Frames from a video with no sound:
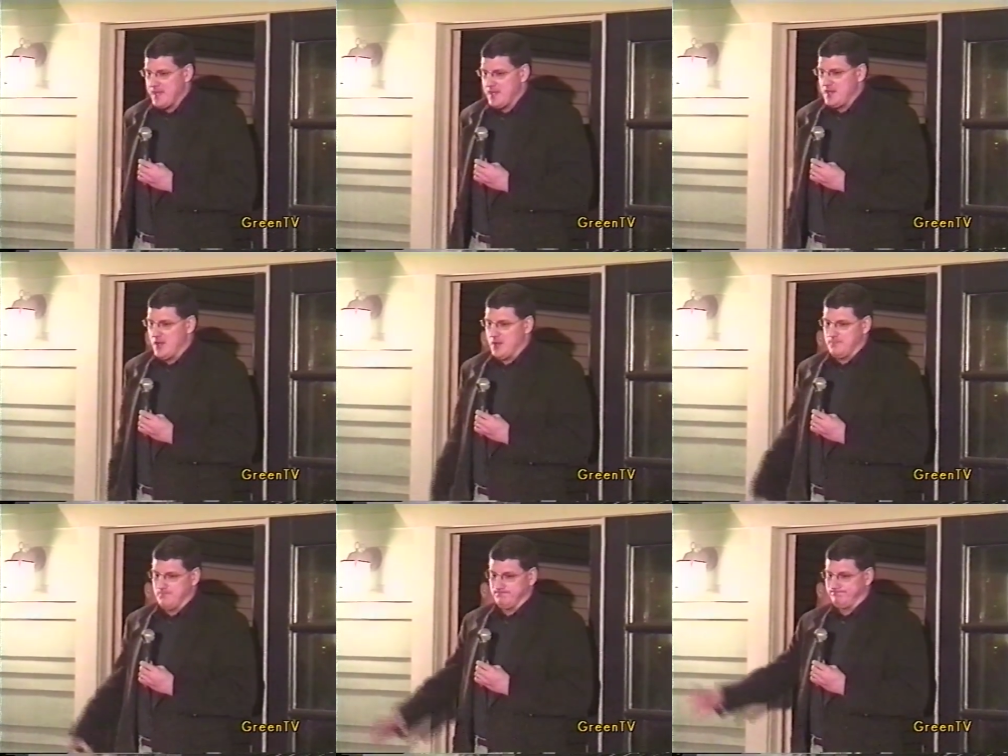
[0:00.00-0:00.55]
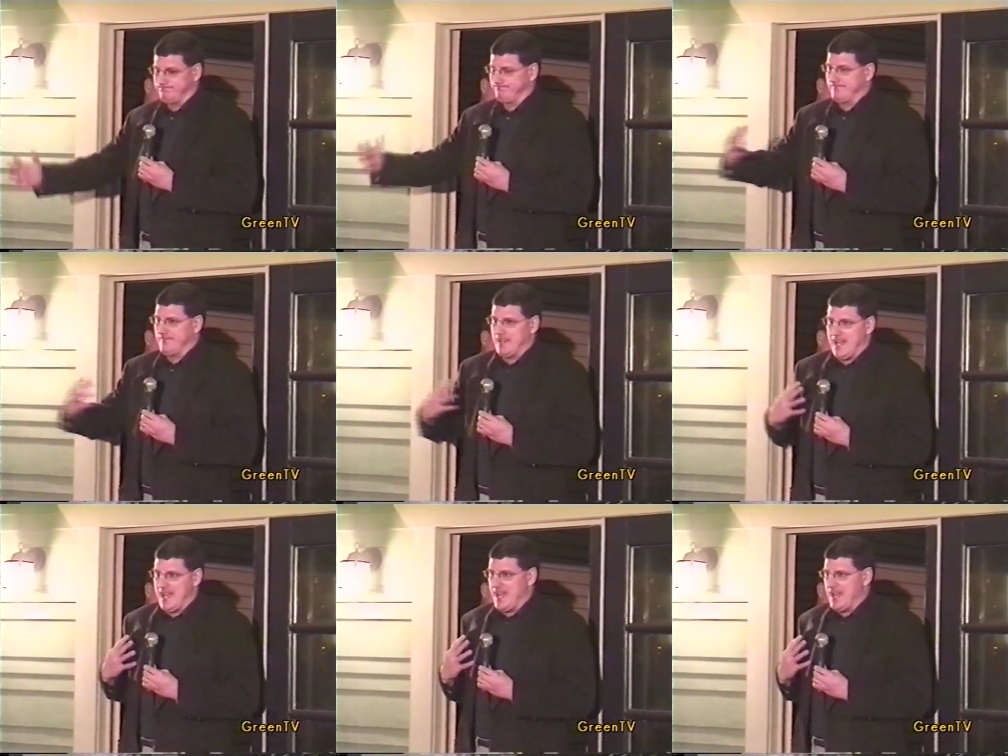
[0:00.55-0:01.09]
you know,
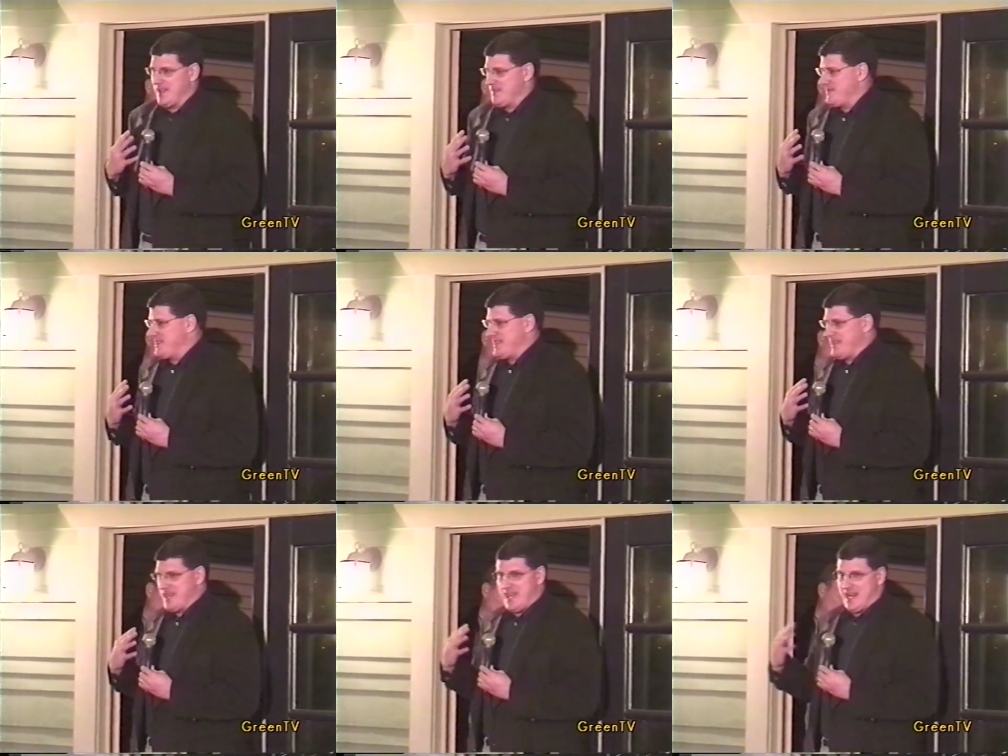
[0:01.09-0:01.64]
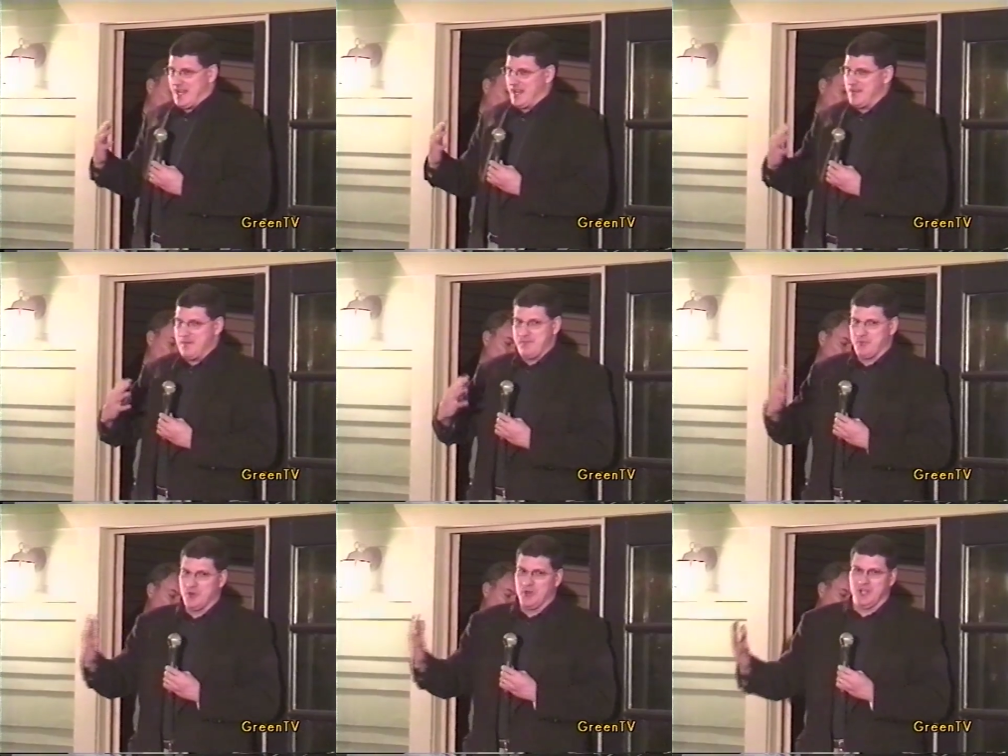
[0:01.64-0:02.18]
I again, I'm going
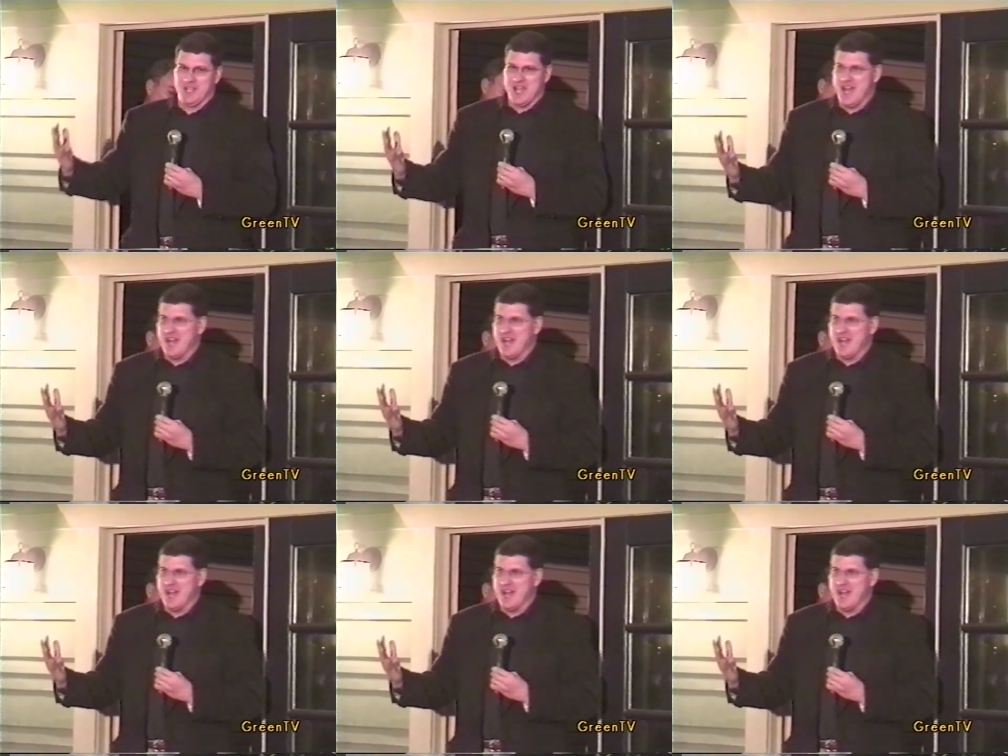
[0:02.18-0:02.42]
to be brutally